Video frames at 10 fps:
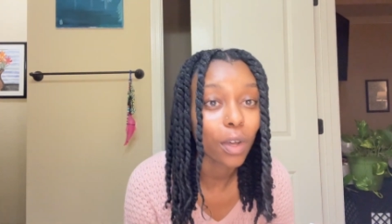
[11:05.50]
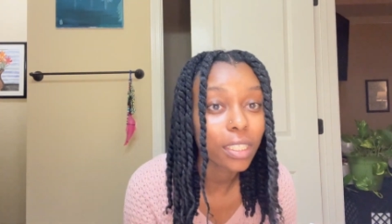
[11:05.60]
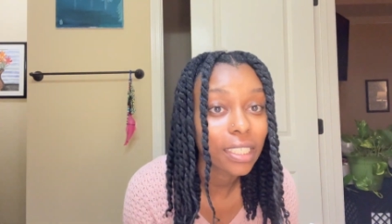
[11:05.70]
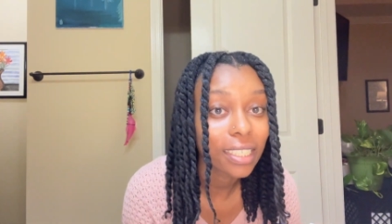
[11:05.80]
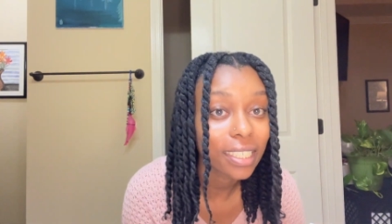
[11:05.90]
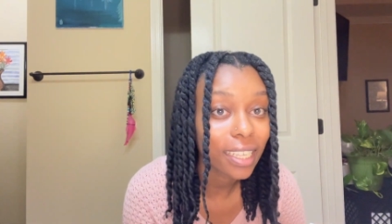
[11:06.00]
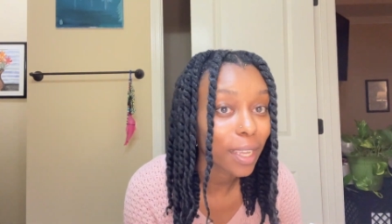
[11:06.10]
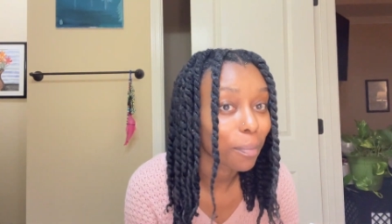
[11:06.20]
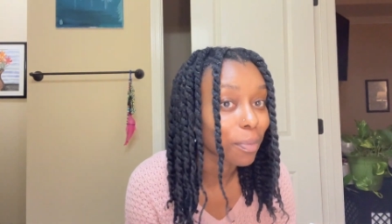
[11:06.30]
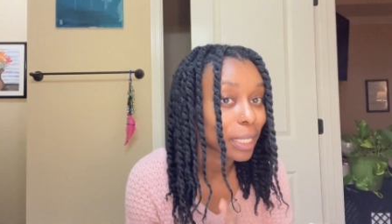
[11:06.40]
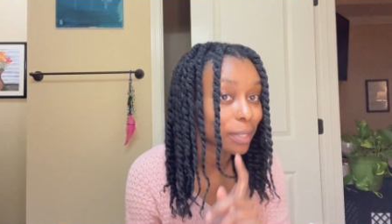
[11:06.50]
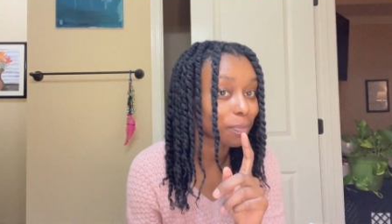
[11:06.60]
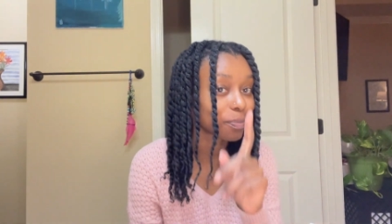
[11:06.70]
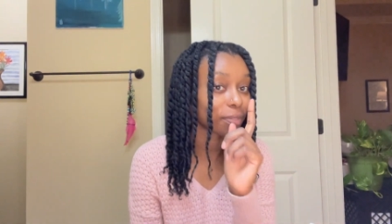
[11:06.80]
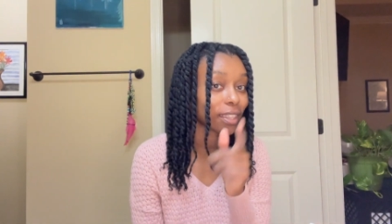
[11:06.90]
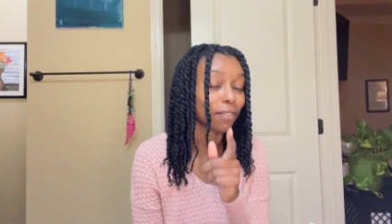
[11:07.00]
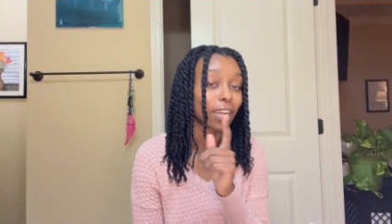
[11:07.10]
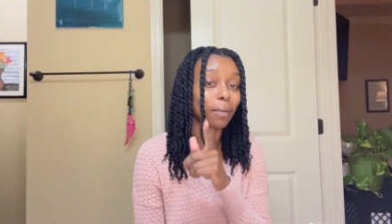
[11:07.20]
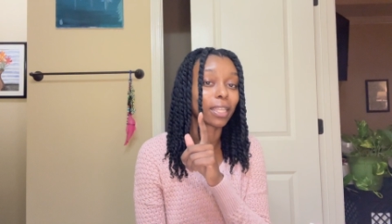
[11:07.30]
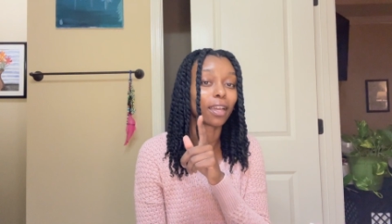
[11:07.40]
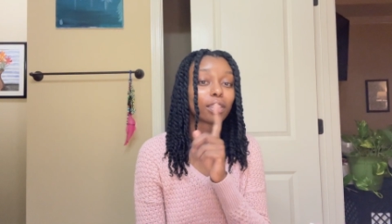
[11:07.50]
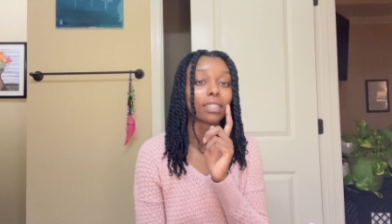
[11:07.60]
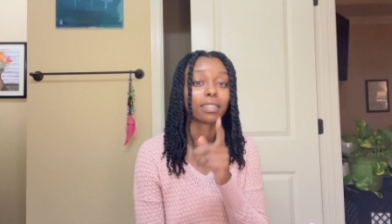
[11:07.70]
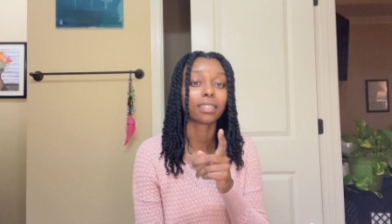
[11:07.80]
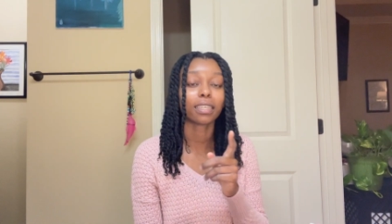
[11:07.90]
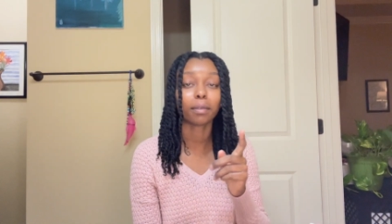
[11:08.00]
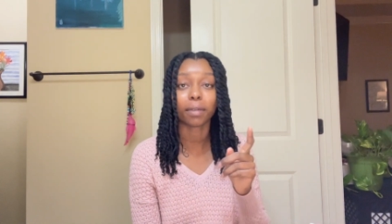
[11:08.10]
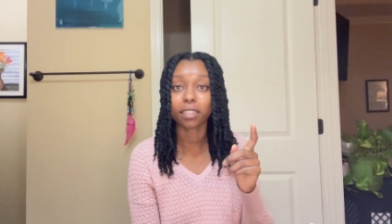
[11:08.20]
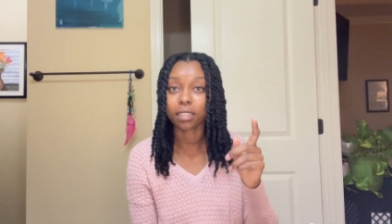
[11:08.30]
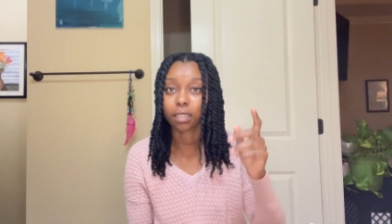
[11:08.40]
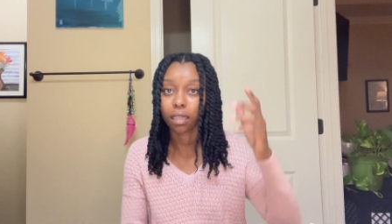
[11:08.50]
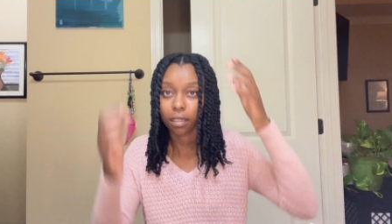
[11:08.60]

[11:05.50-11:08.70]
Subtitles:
and to sleep, I forgot about that. To sleep, I just